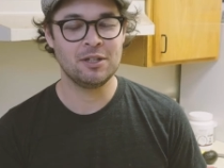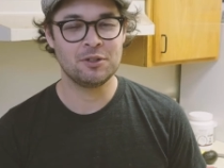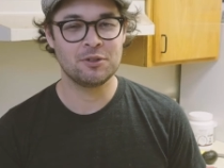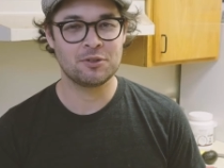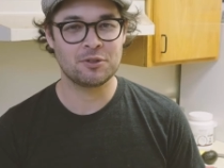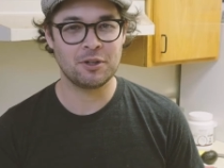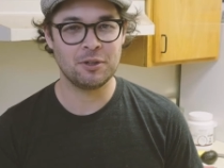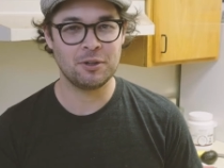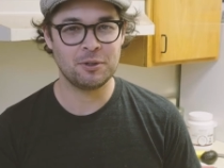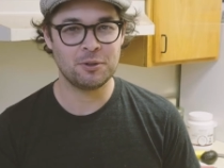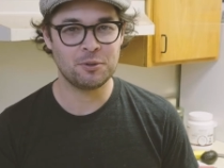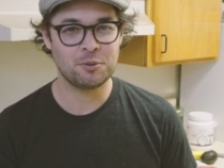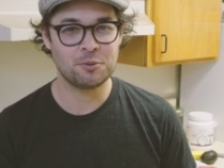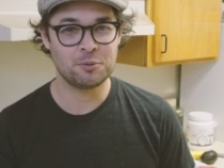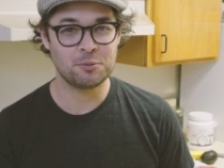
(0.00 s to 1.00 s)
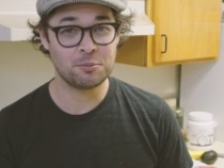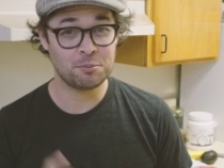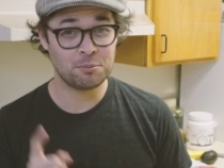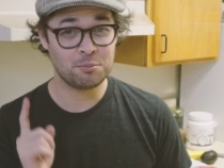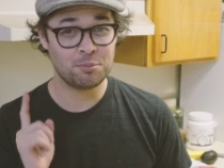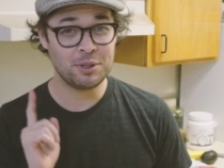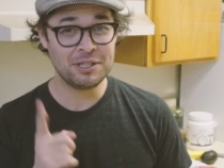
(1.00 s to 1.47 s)
So
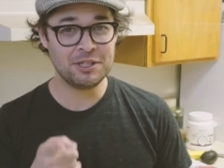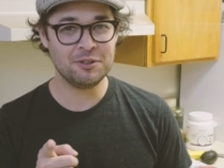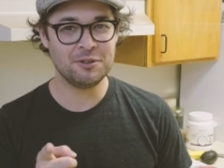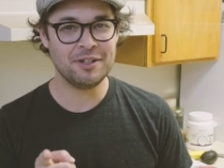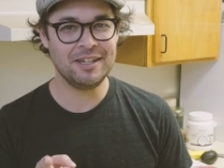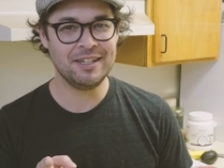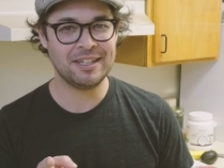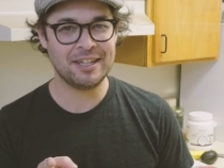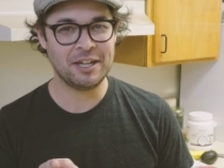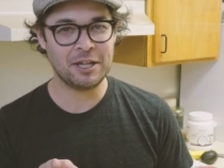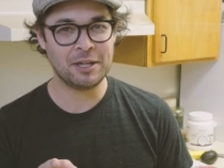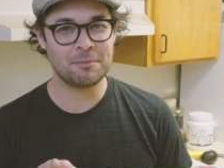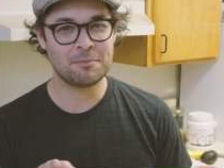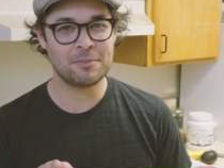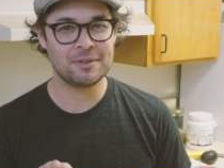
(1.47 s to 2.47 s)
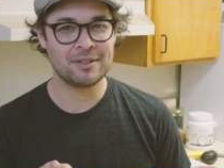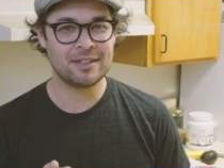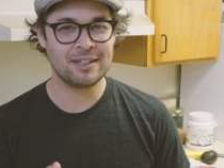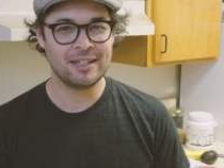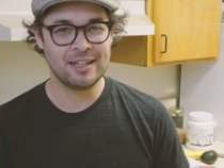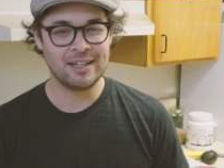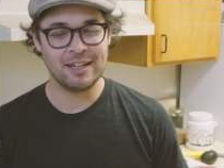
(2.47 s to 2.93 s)
bring your A game
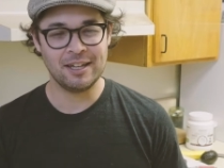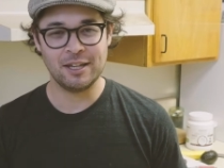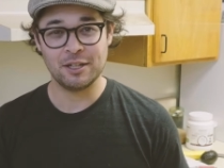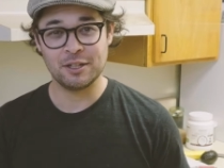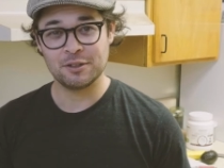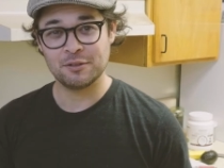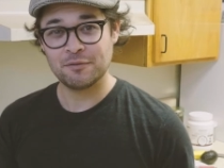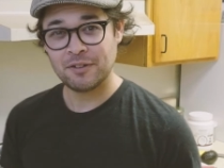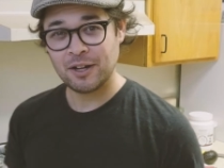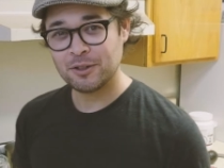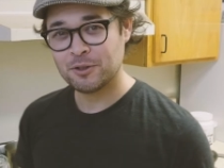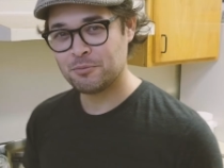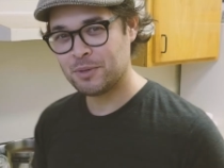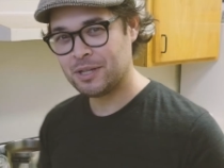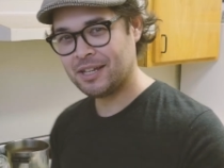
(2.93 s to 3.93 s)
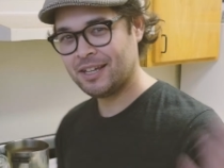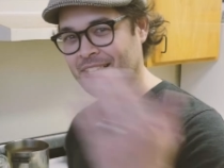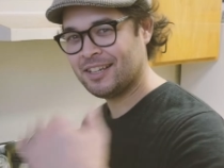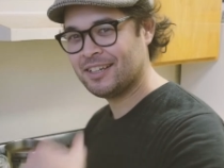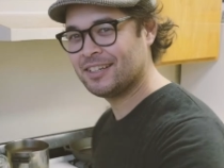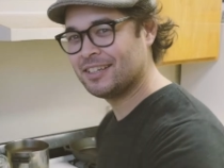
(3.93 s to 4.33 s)
and follow me.